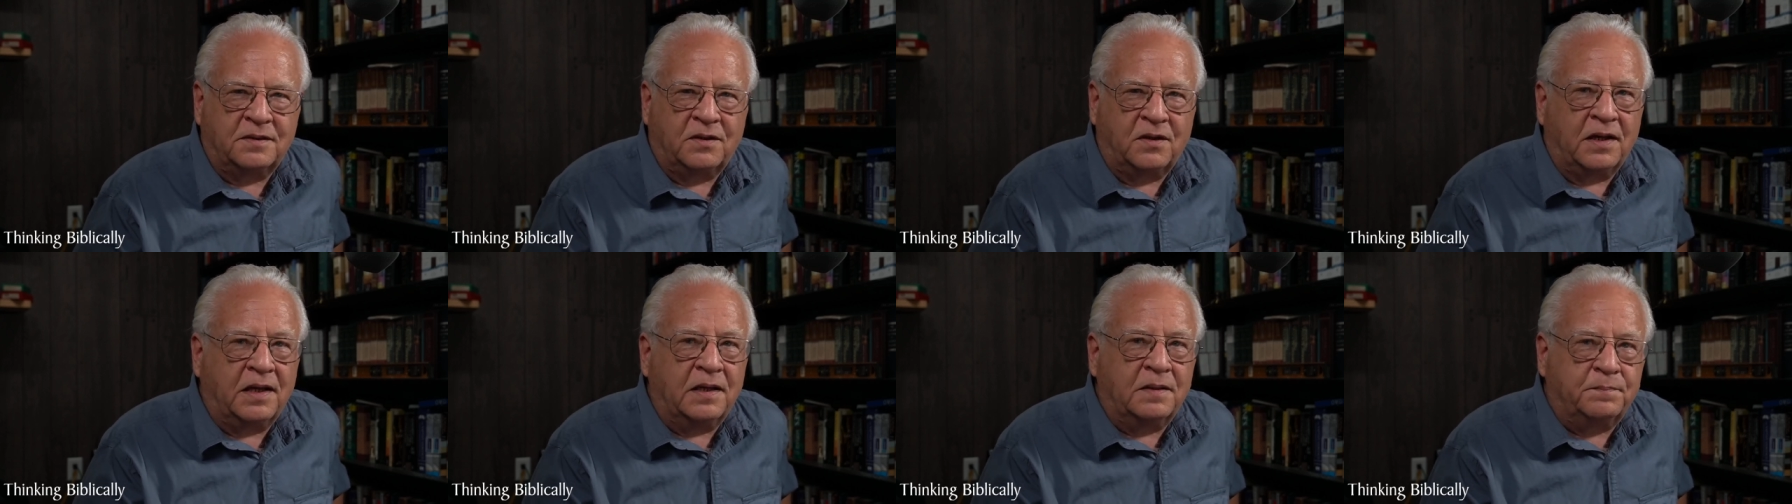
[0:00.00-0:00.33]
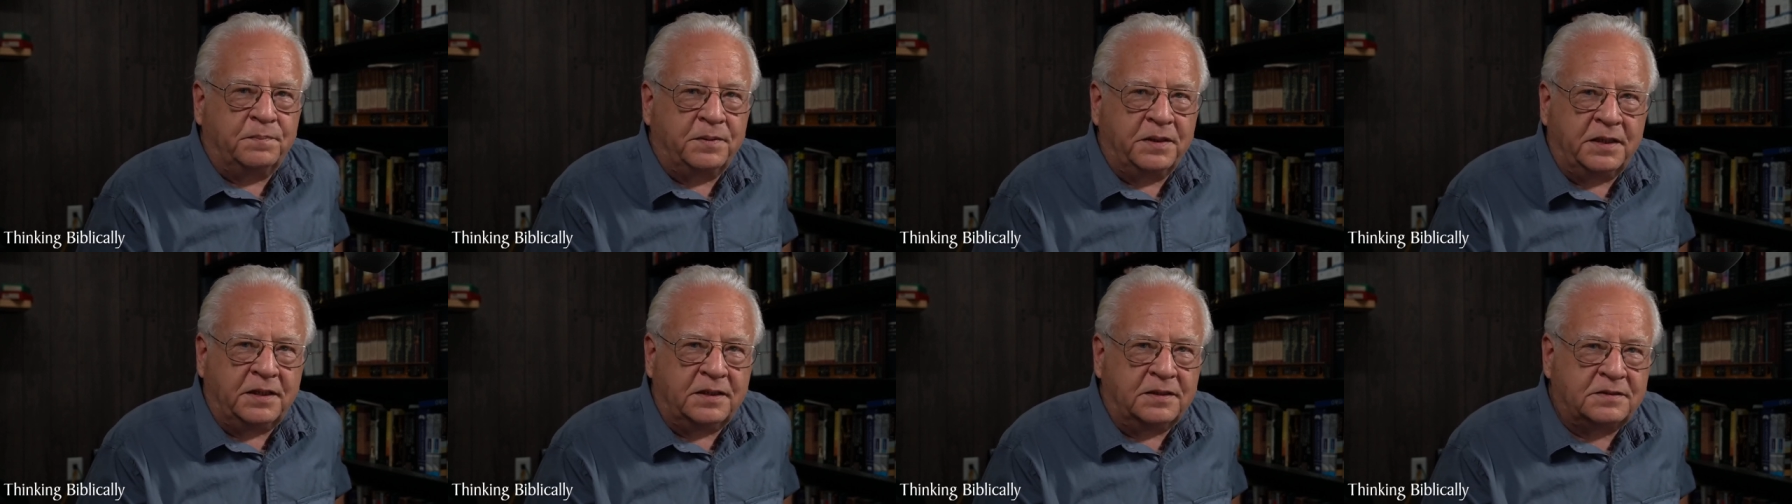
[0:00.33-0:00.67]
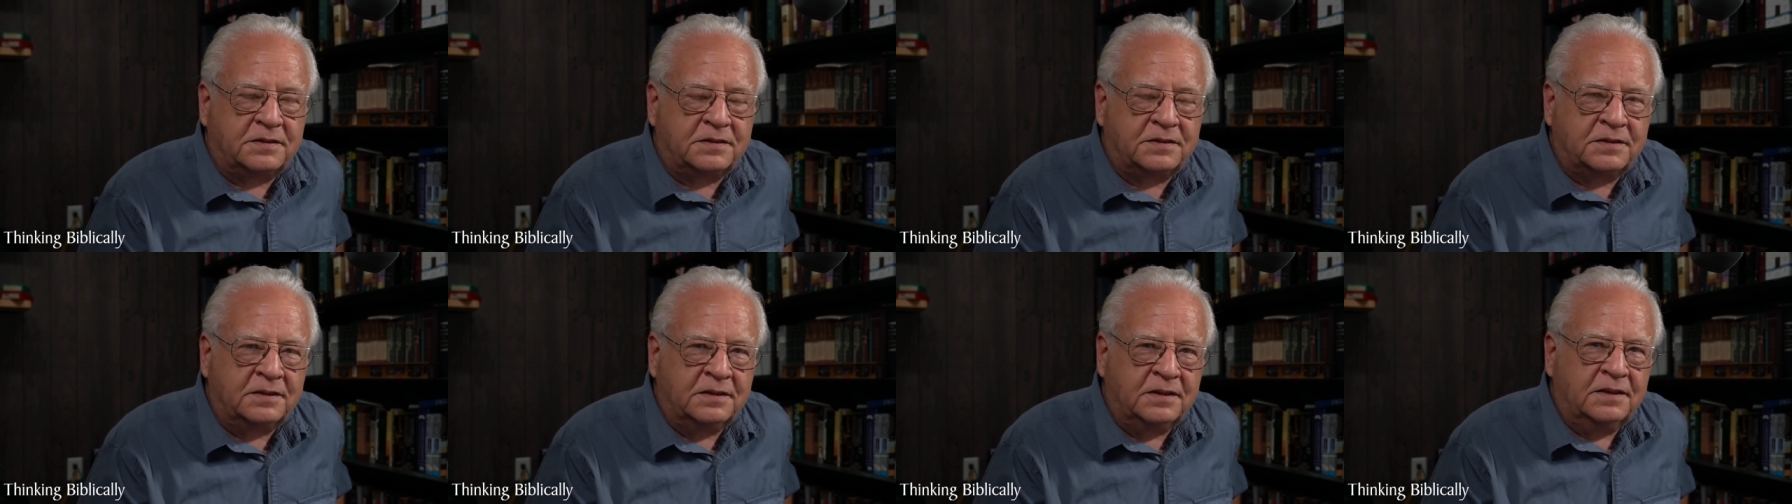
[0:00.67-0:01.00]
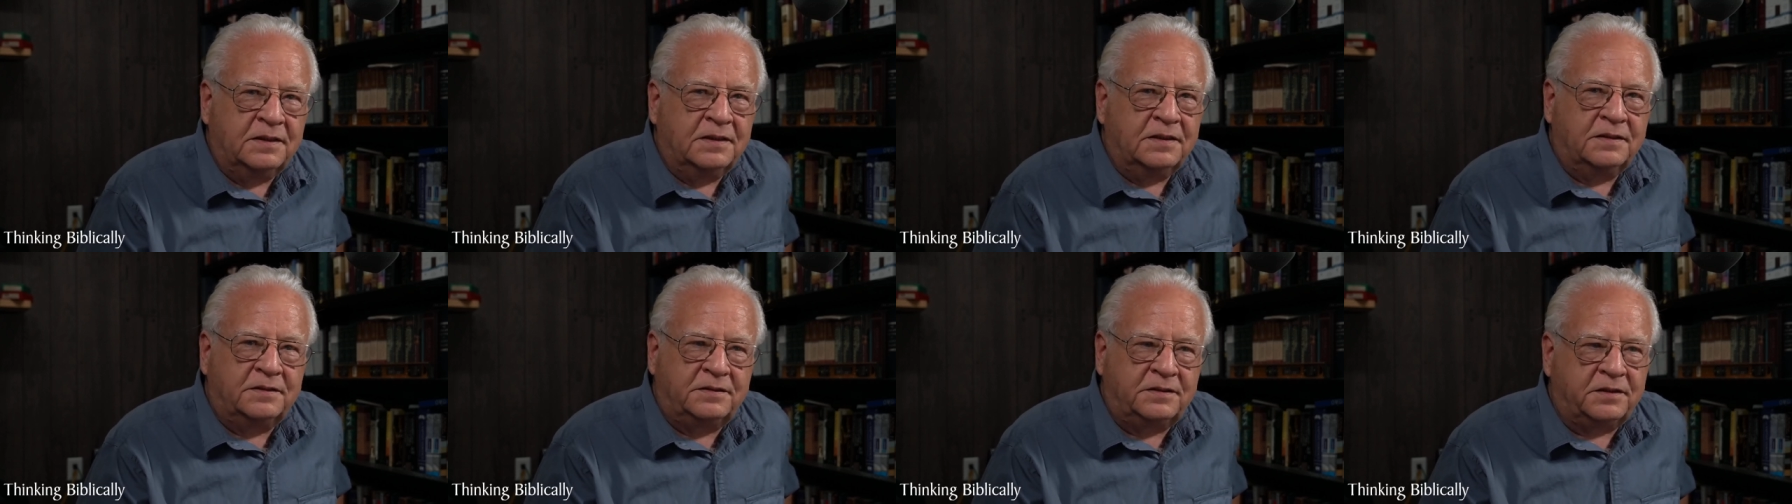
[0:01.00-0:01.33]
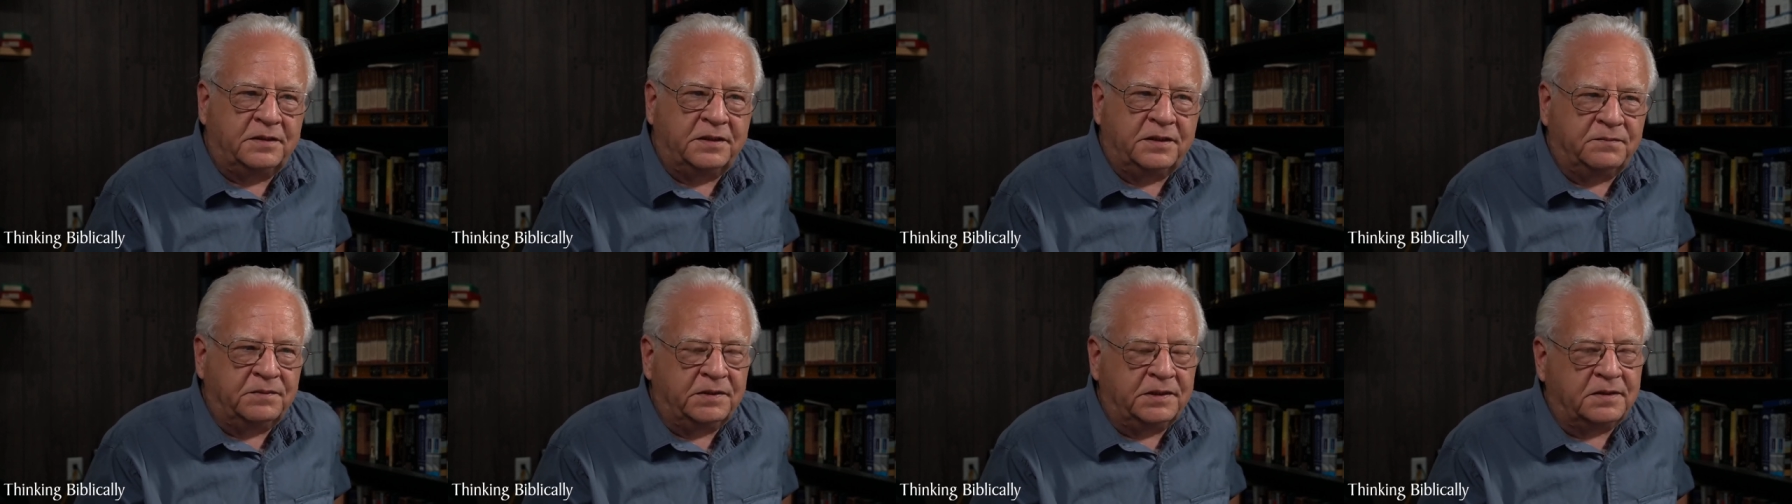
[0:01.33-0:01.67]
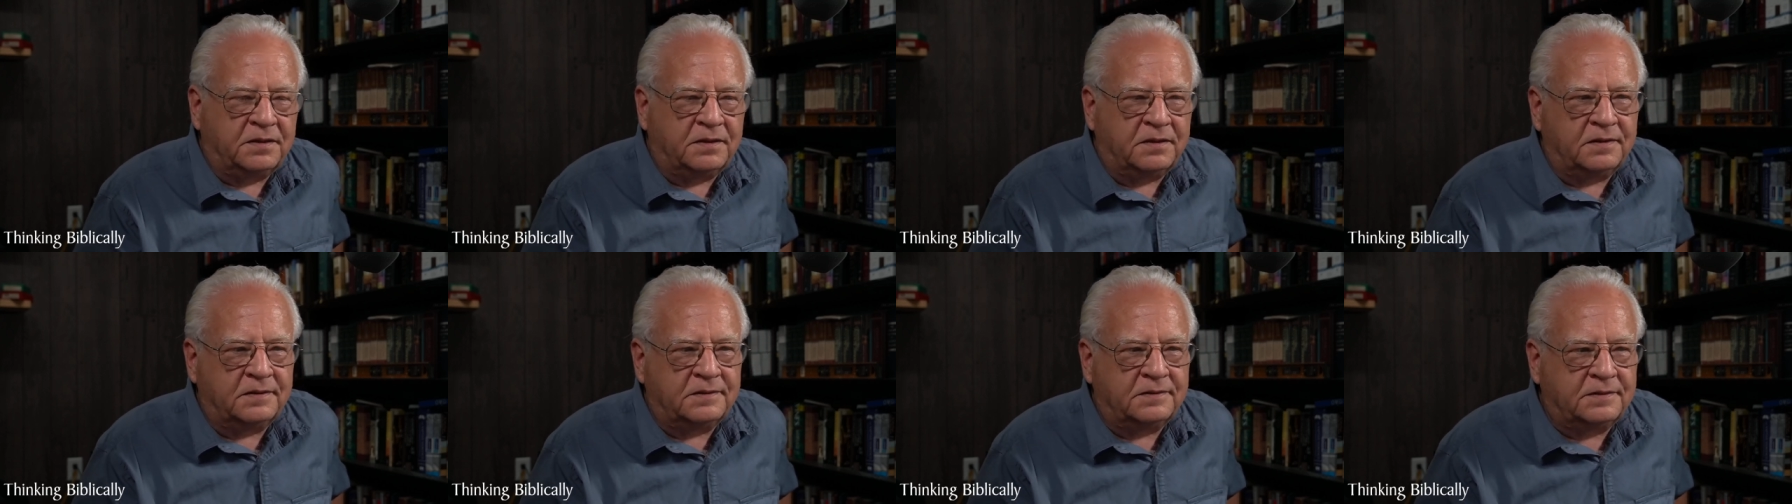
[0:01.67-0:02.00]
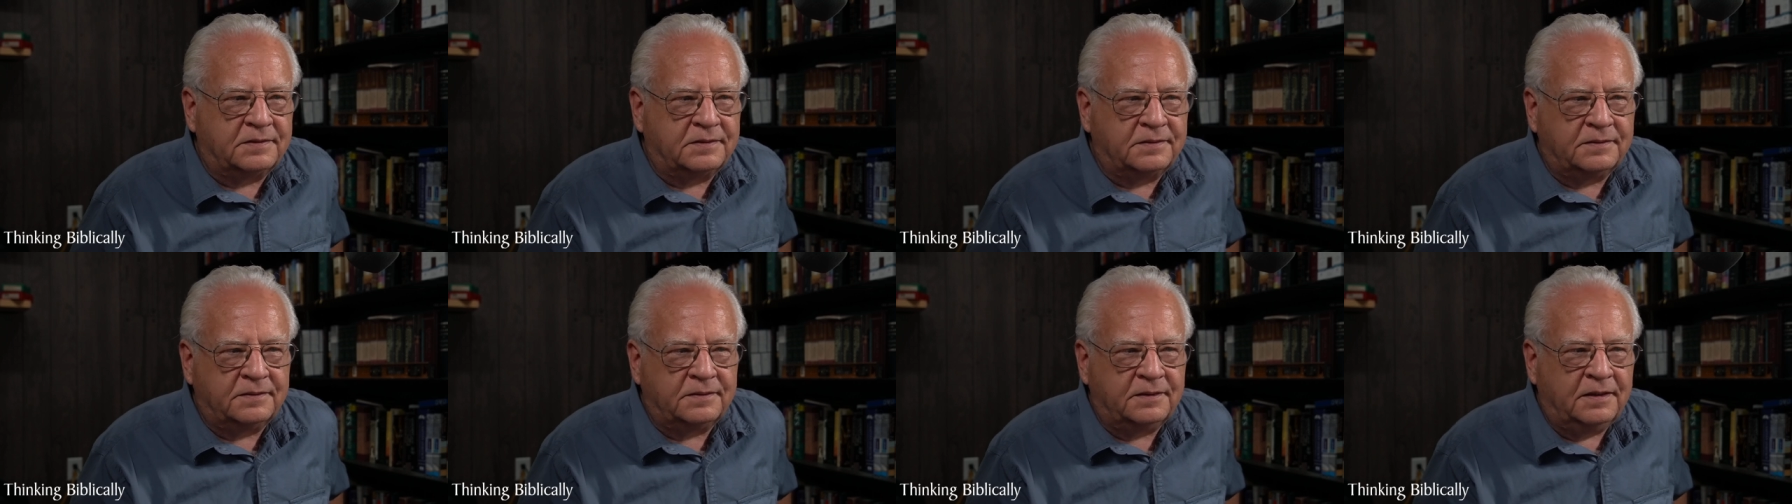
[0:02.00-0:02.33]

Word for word: and peace until he returns.